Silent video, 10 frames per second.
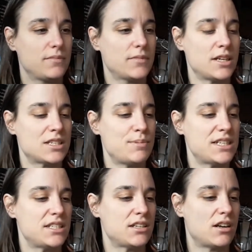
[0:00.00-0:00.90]
I
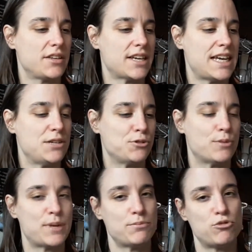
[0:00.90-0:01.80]
expected to like the
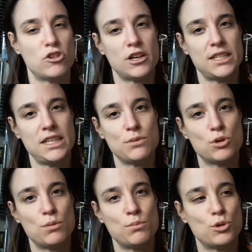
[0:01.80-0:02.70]
hazelnut praline
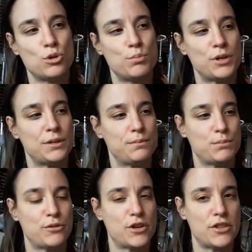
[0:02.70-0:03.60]
one more, but
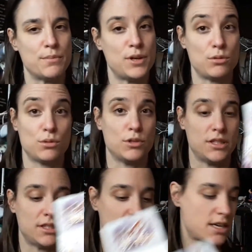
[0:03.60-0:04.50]
prefer the milk one
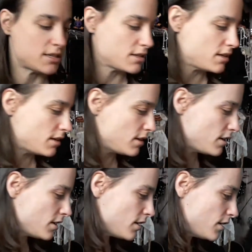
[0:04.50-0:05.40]
instead.
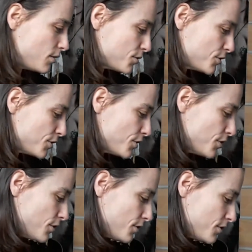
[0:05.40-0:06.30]
I also
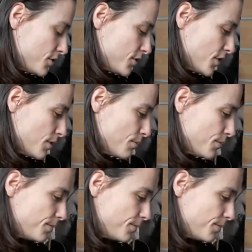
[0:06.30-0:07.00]
got some